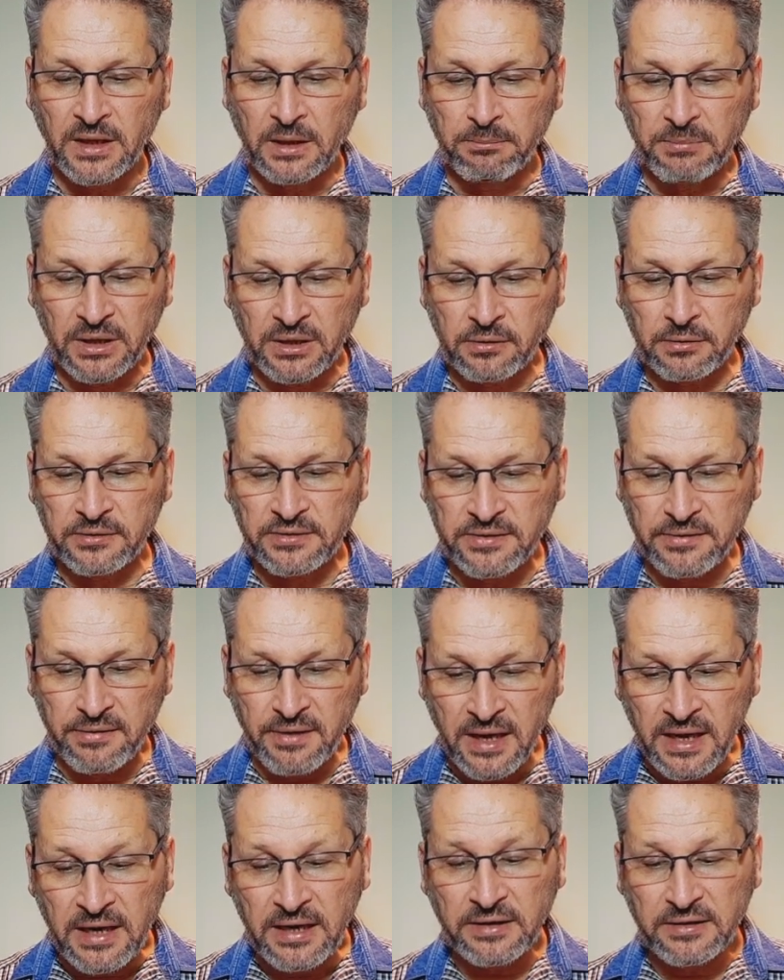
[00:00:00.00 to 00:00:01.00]
Because
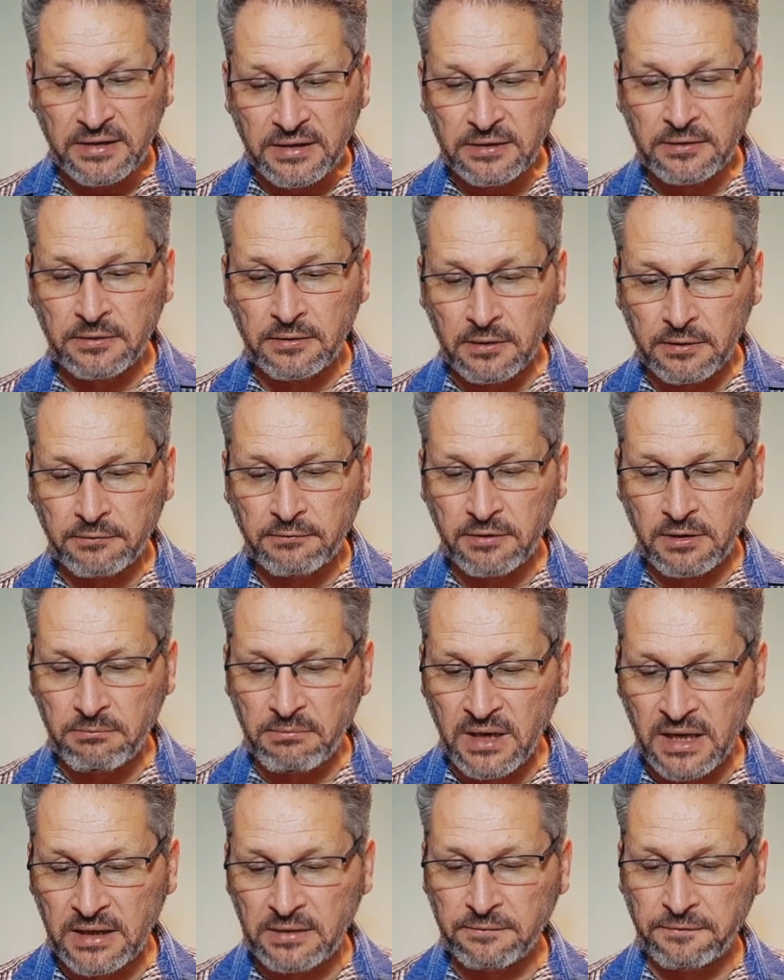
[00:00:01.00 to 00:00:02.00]
they did not
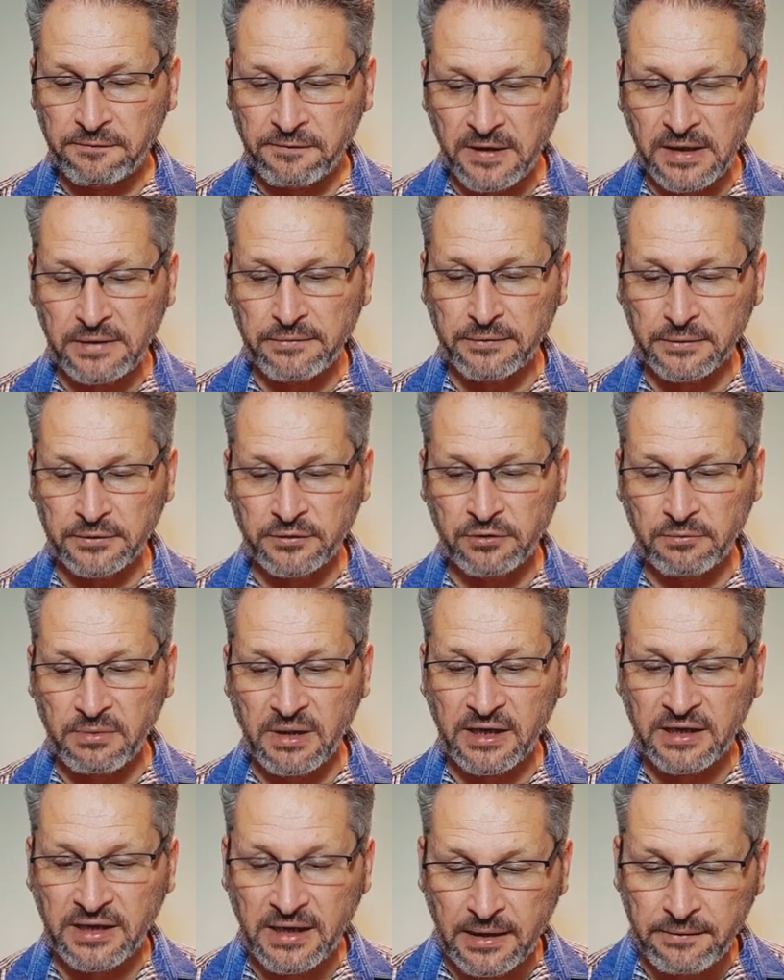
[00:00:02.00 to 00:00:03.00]
remain faithful to
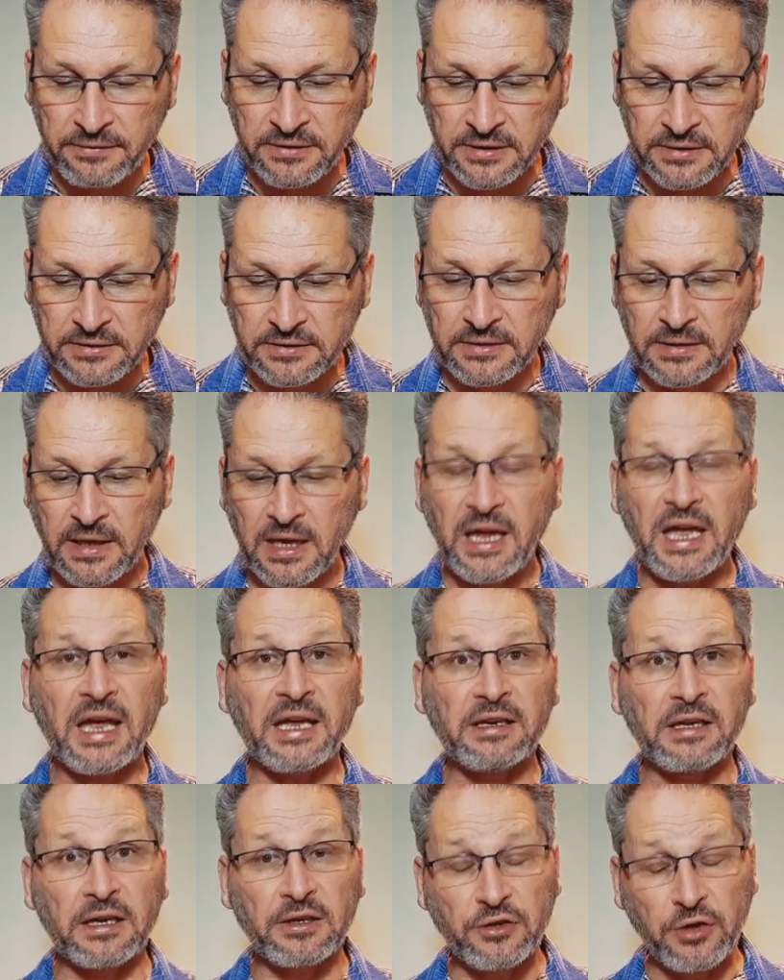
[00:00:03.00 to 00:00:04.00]
my covenant,
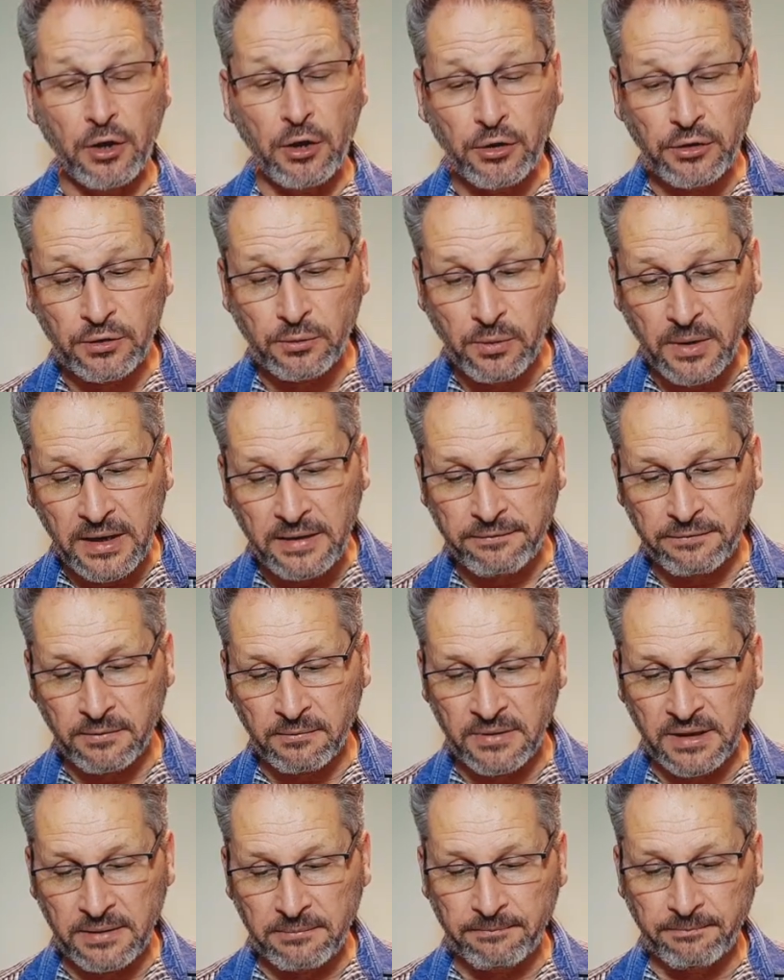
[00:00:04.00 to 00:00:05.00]
and I turned away from
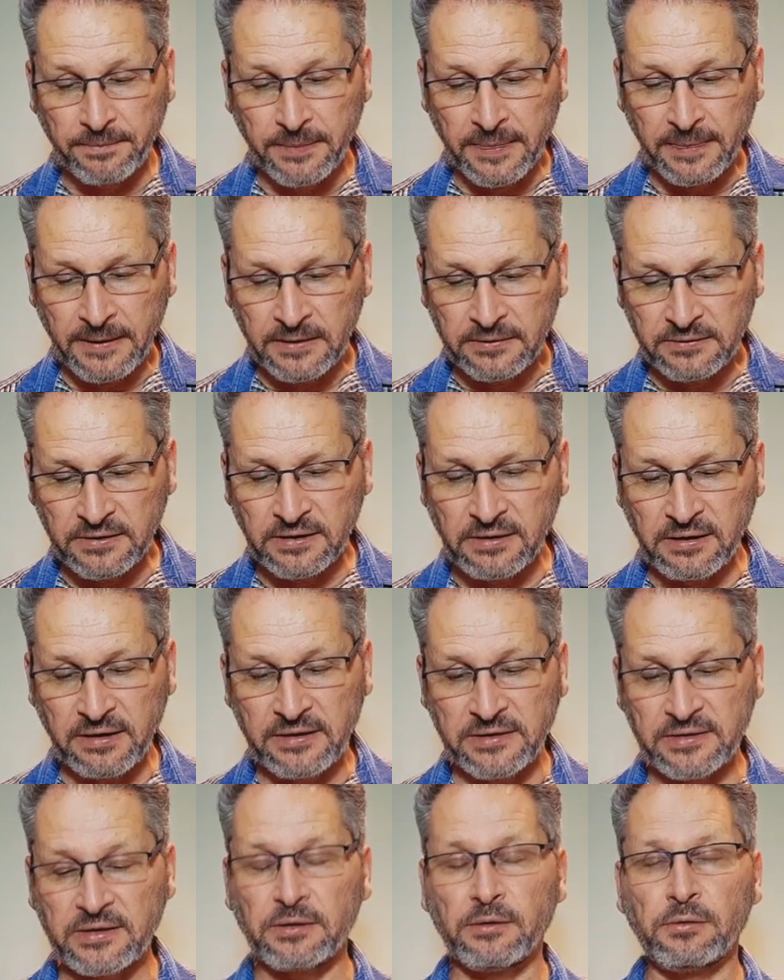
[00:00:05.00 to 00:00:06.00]
them,
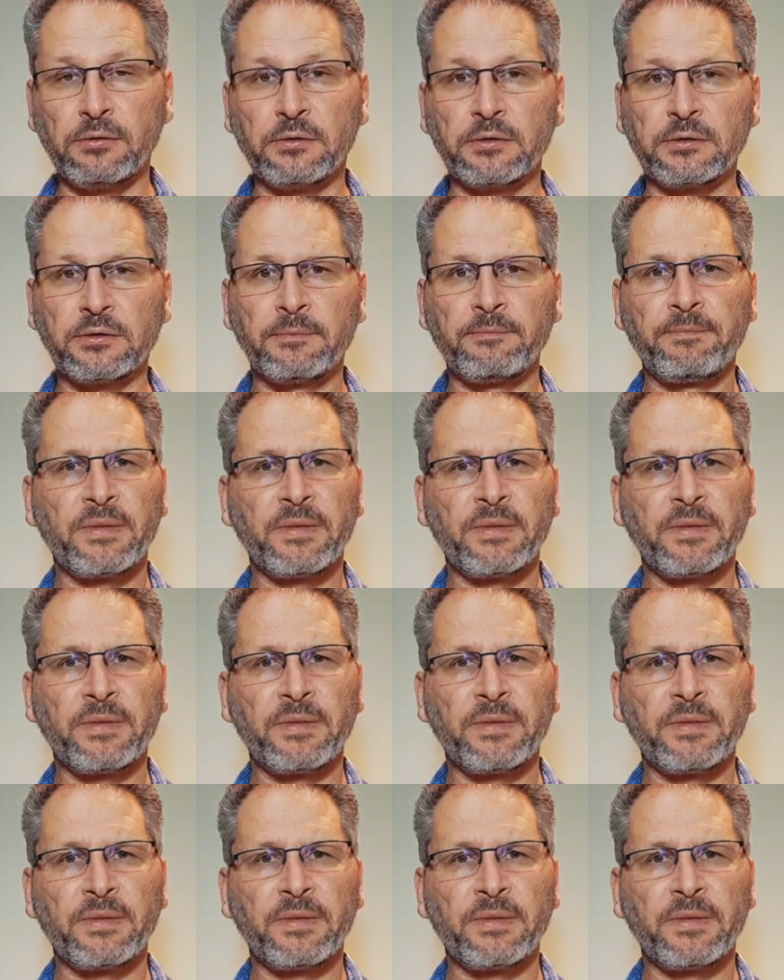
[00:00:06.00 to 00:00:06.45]
declares the Lord.